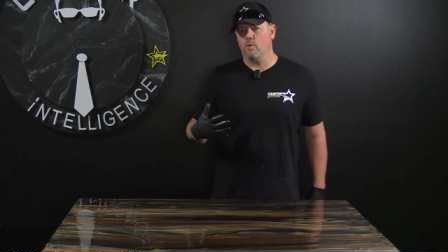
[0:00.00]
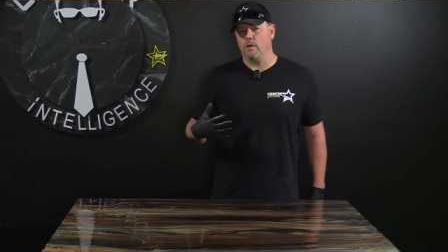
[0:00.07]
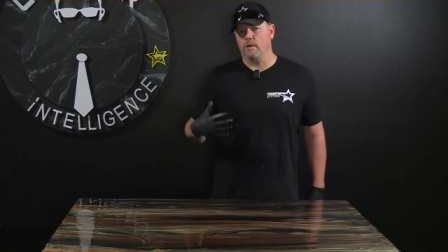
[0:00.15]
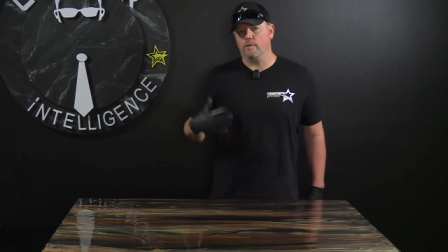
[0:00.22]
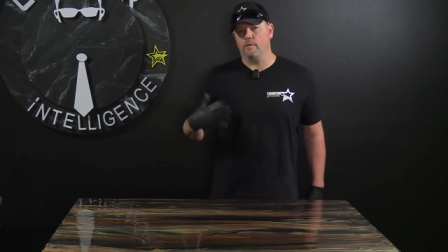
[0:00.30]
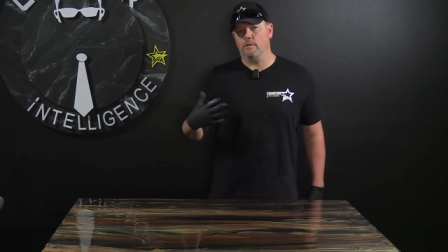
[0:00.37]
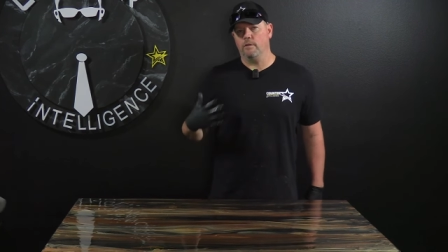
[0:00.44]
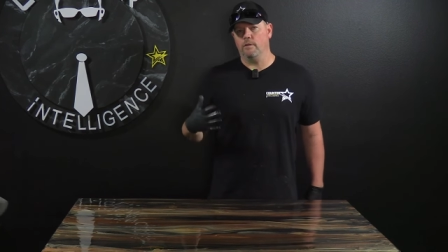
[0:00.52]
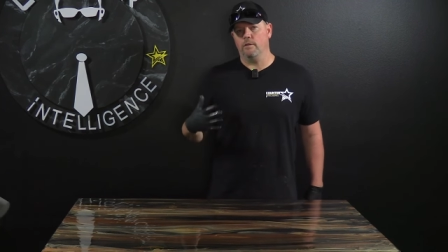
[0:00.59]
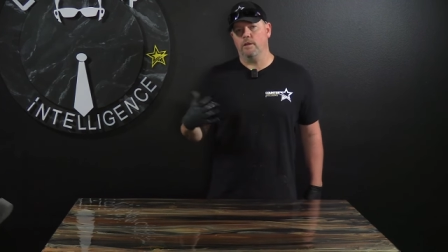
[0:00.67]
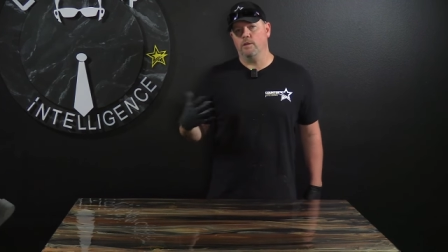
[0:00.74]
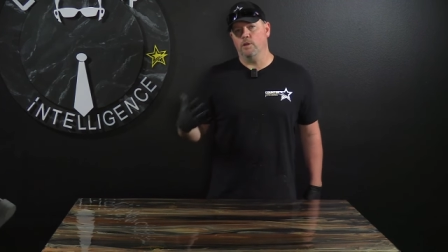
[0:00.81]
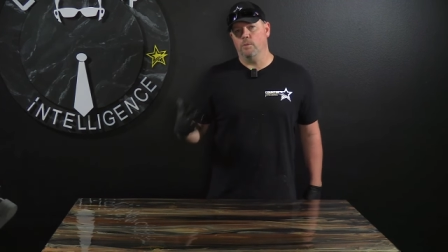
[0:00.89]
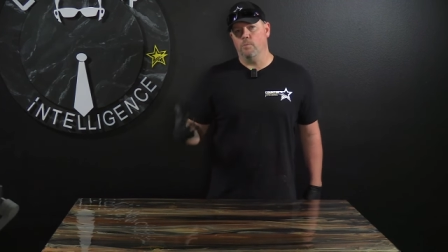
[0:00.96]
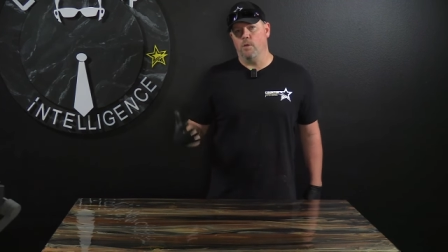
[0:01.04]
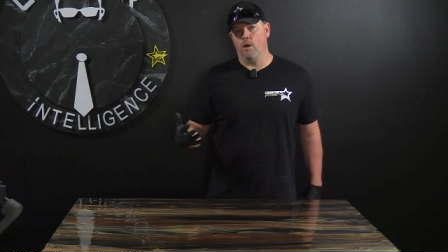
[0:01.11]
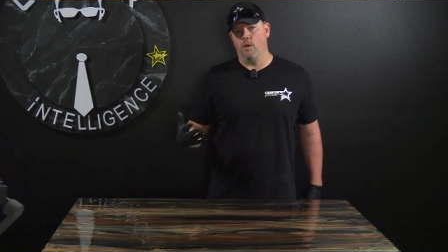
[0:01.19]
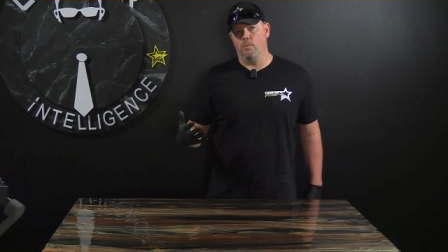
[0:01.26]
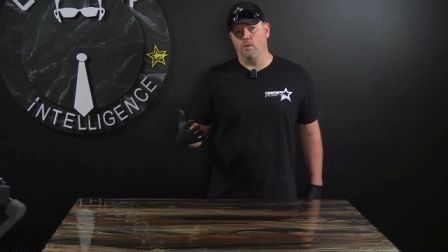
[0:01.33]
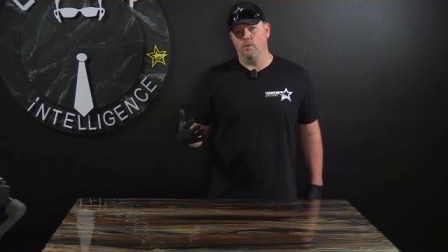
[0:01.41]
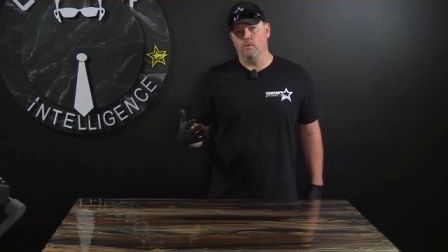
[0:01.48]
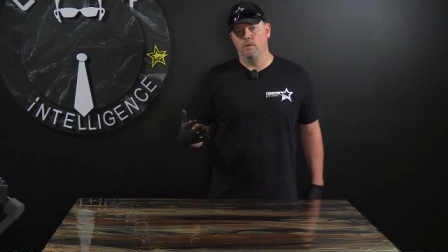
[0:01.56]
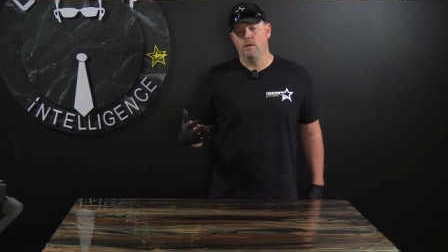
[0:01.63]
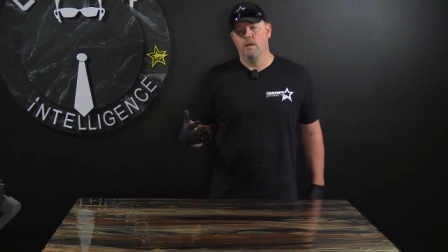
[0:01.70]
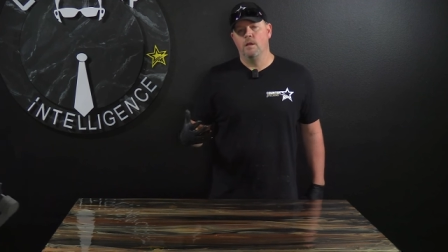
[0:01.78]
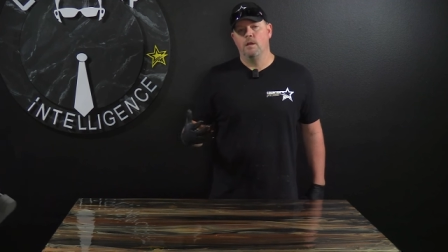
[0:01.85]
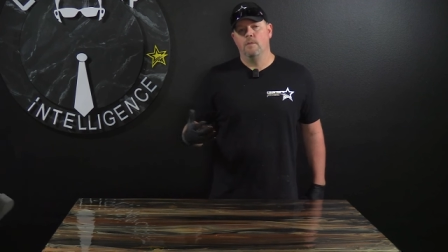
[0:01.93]
want it to look in your marble
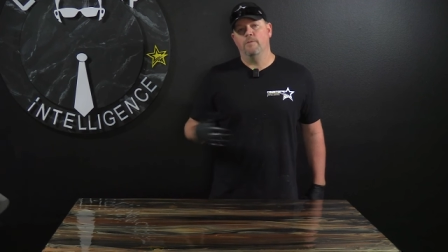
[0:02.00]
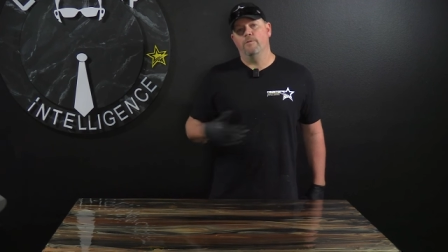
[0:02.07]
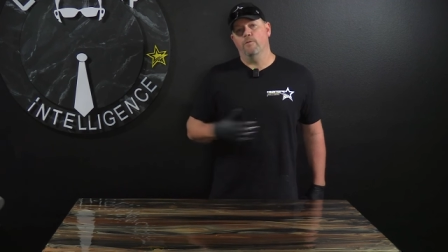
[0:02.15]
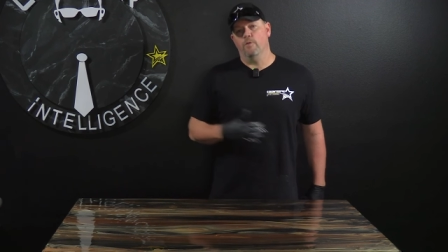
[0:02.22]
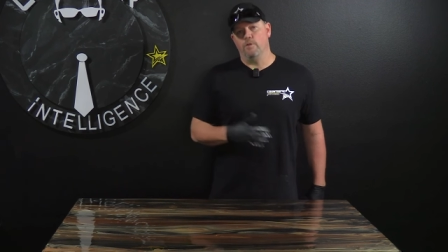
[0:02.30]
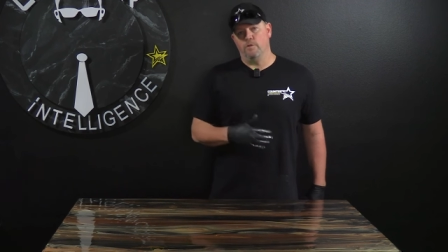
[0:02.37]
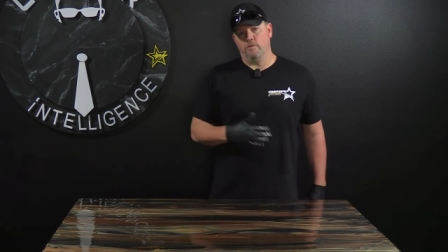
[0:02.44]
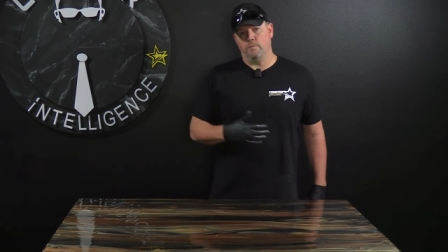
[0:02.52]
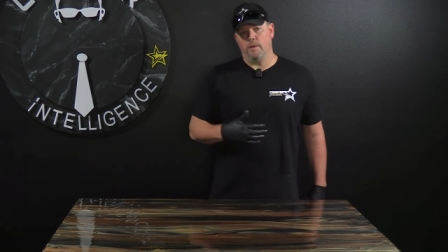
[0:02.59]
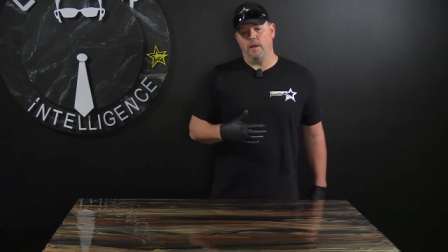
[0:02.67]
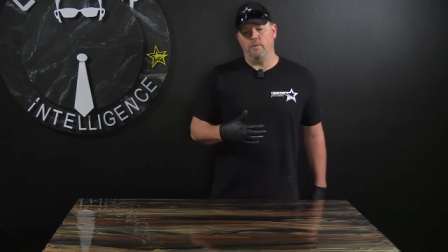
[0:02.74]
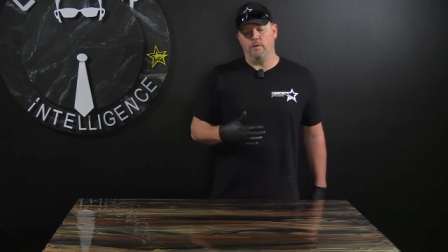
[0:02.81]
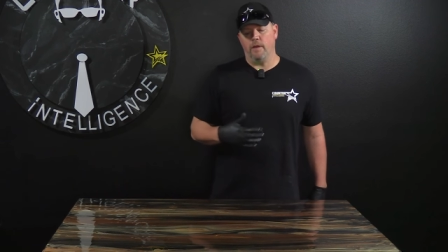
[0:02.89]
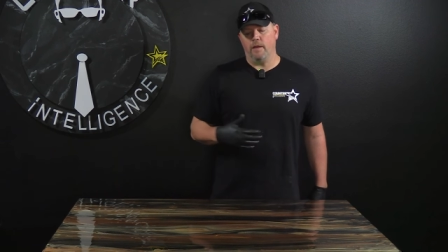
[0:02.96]
before you spray it with